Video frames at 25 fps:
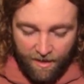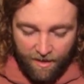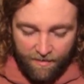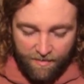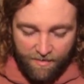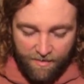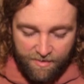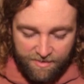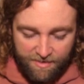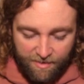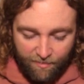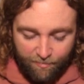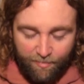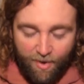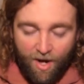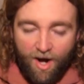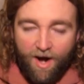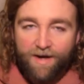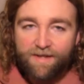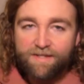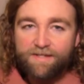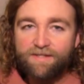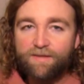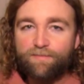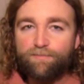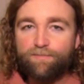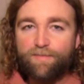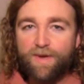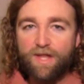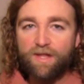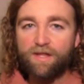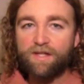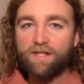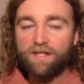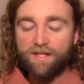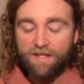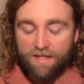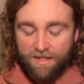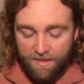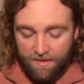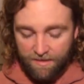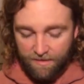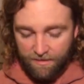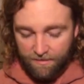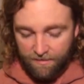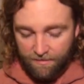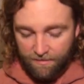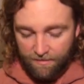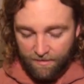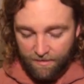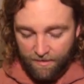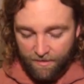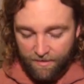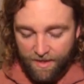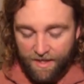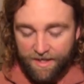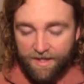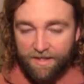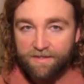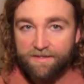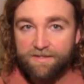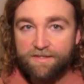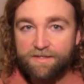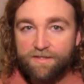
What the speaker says: there's a possibility that a